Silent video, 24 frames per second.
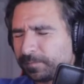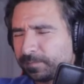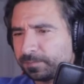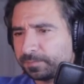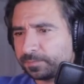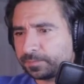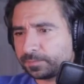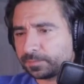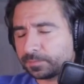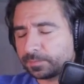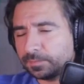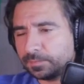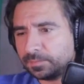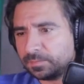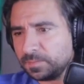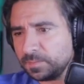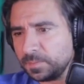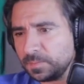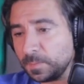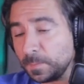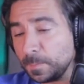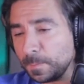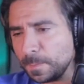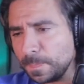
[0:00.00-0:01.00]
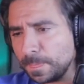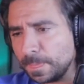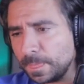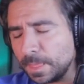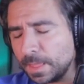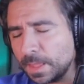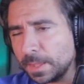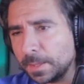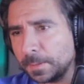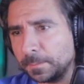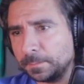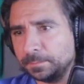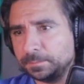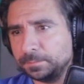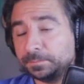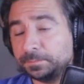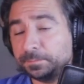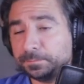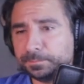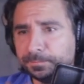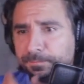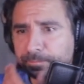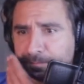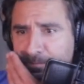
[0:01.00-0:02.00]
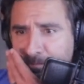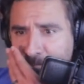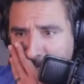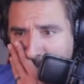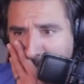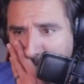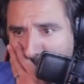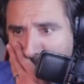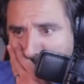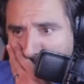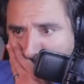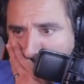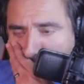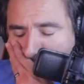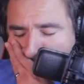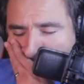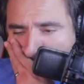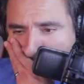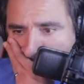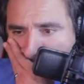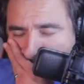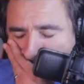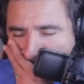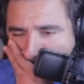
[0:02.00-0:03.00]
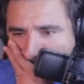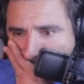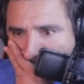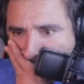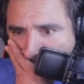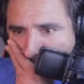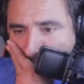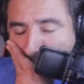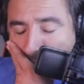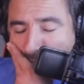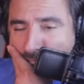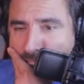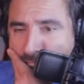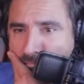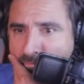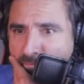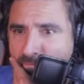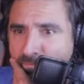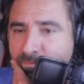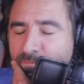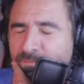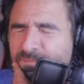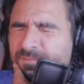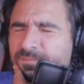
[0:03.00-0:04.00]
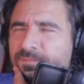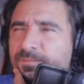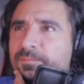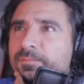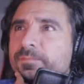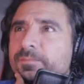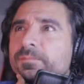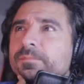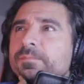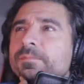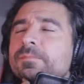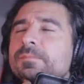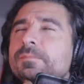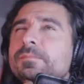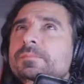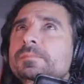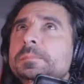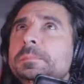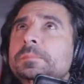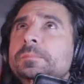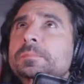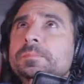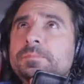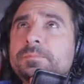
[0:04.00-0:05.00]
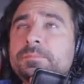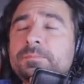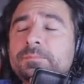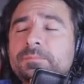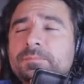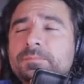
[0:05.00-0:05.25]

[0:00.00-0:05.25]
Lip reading: [no speech]